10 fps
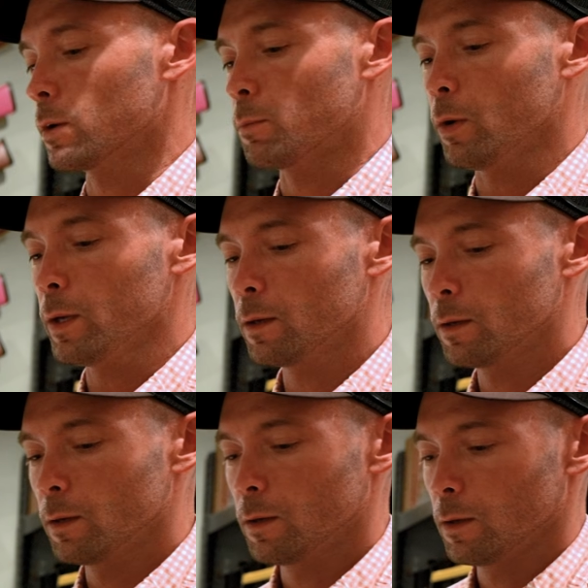Good boy.
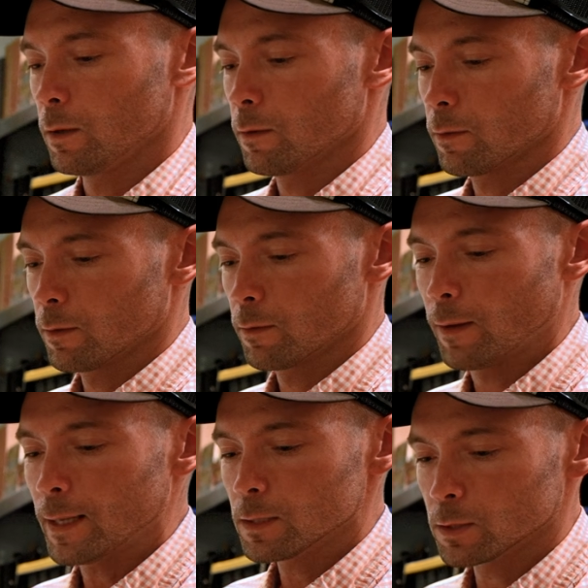
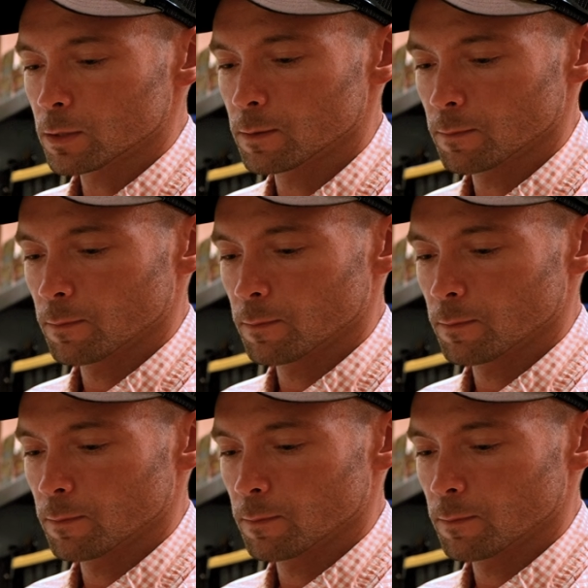Fetch.